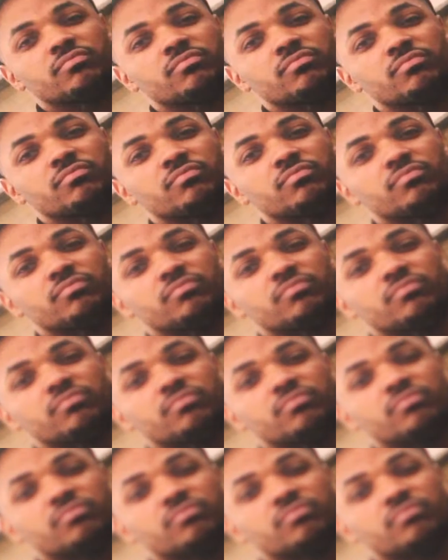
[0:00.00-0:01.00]

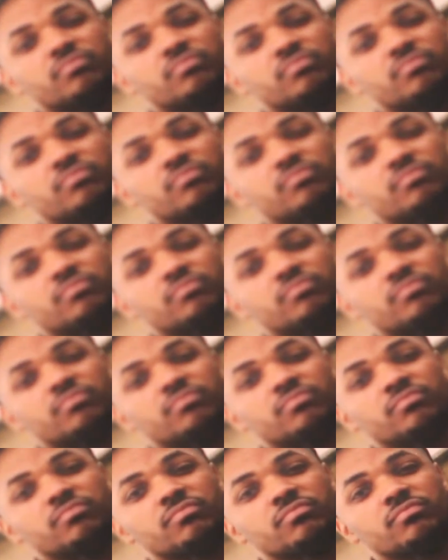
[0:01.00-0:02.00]

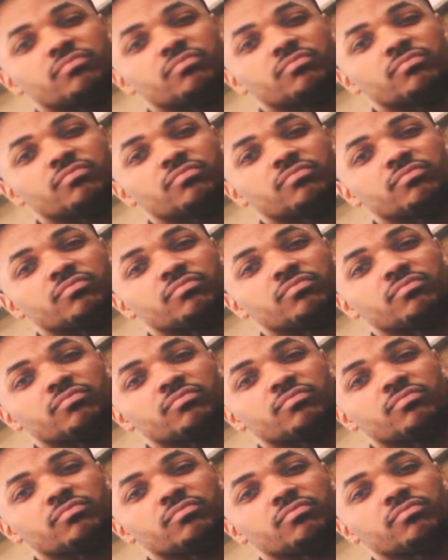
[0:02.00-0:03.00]

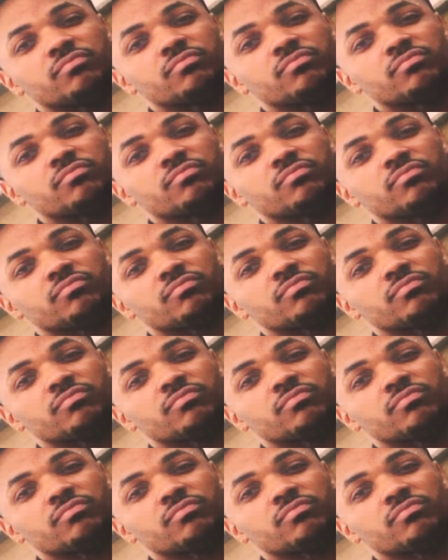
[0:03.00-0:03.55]
[no speech]